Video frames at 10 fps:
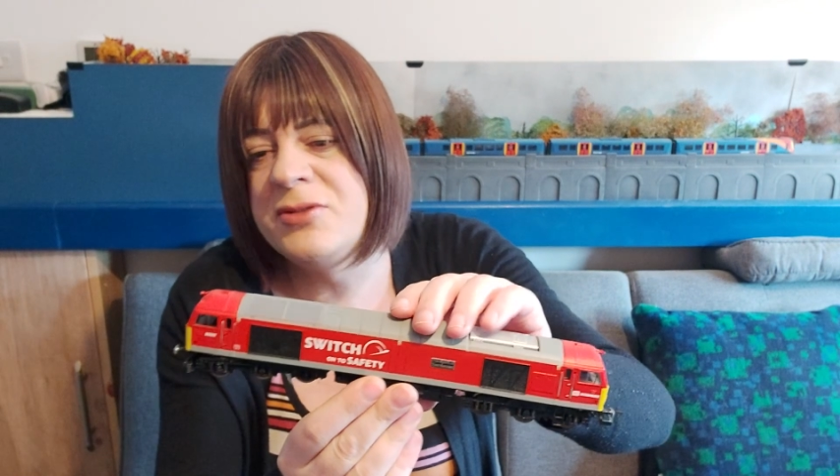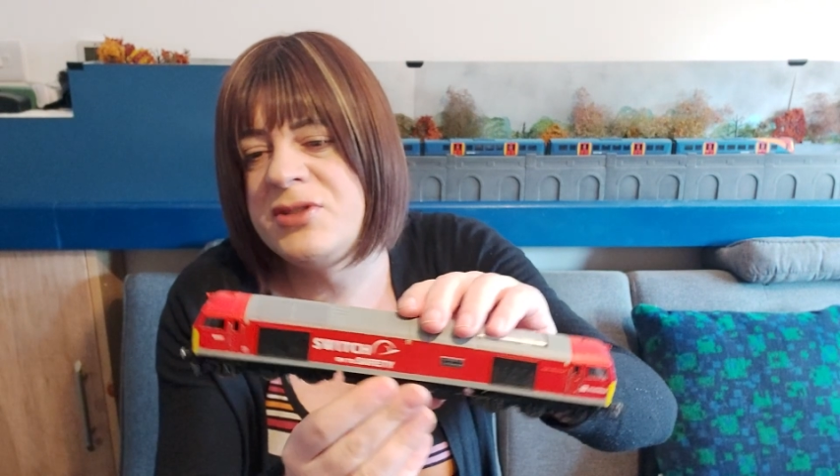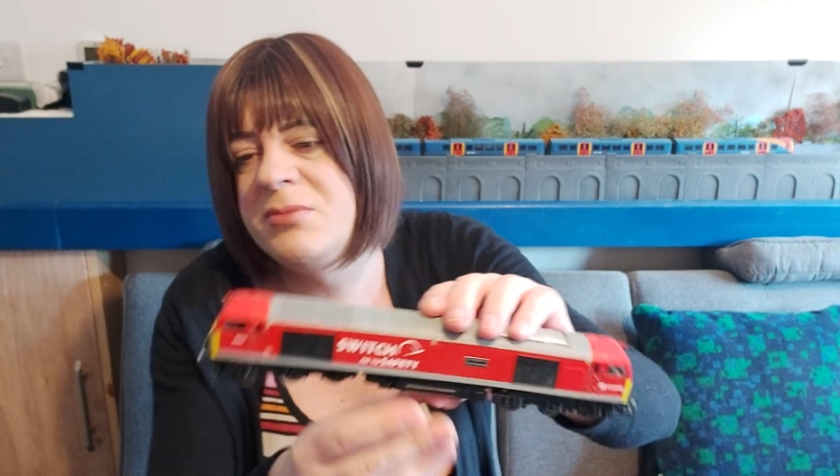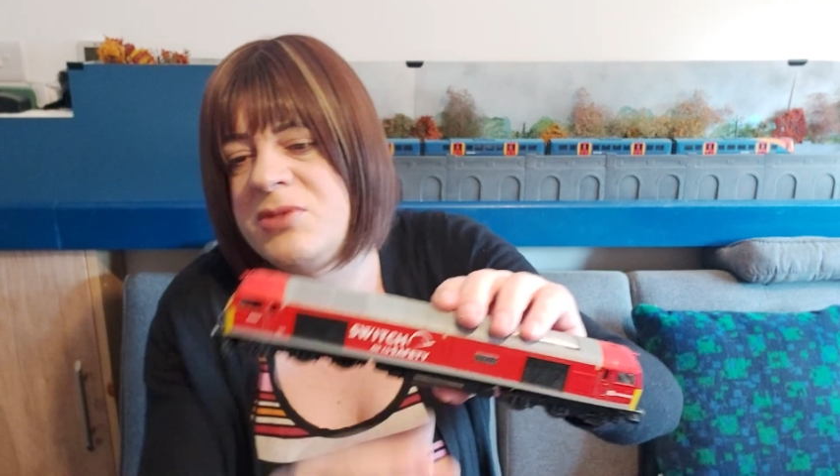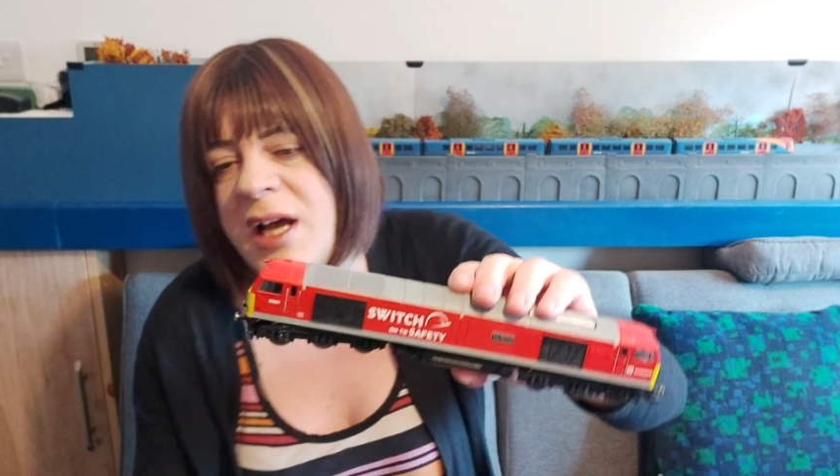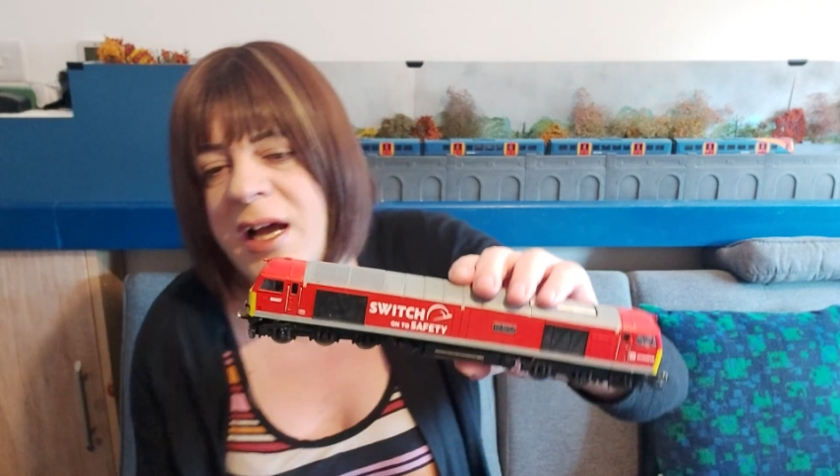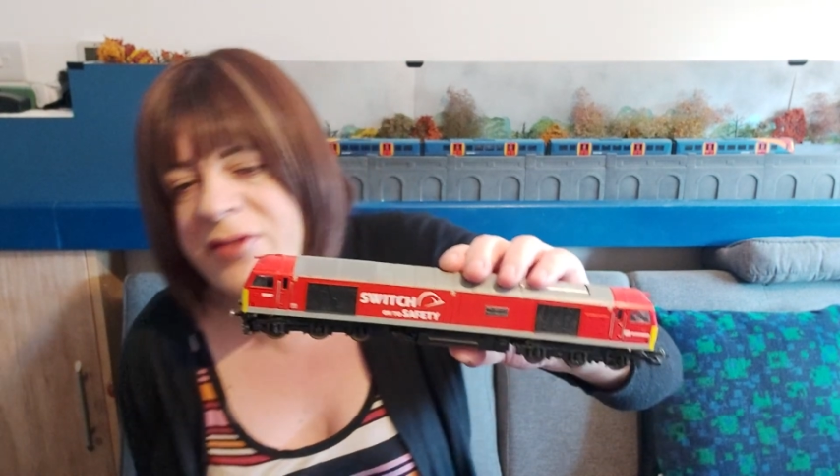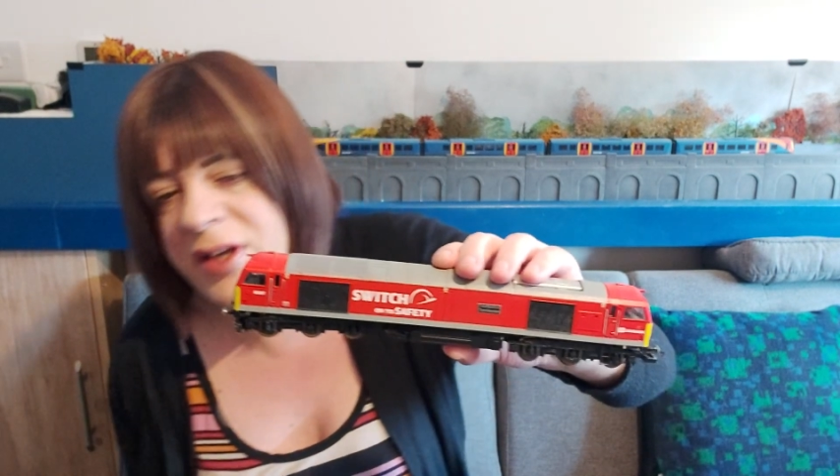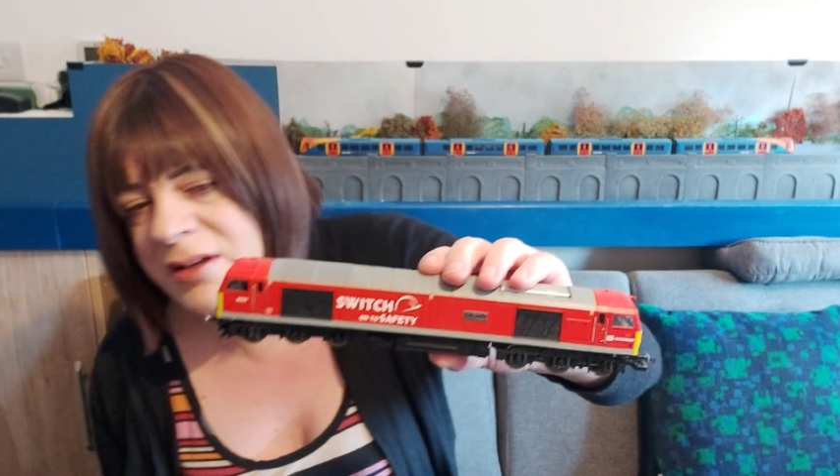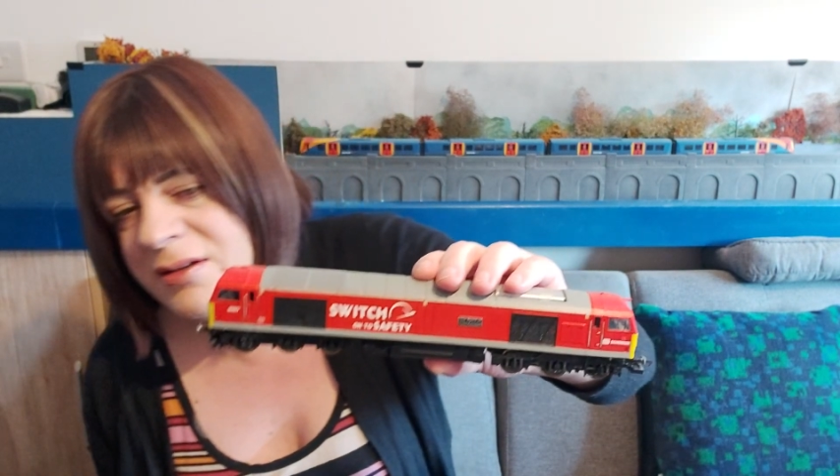seem to have
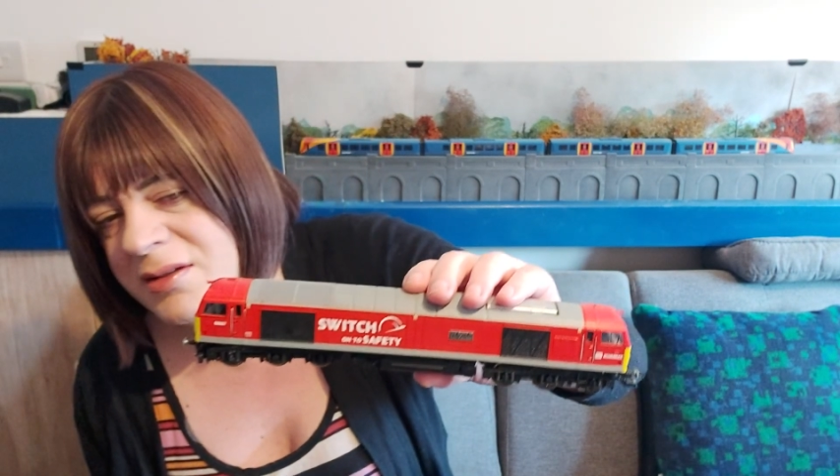it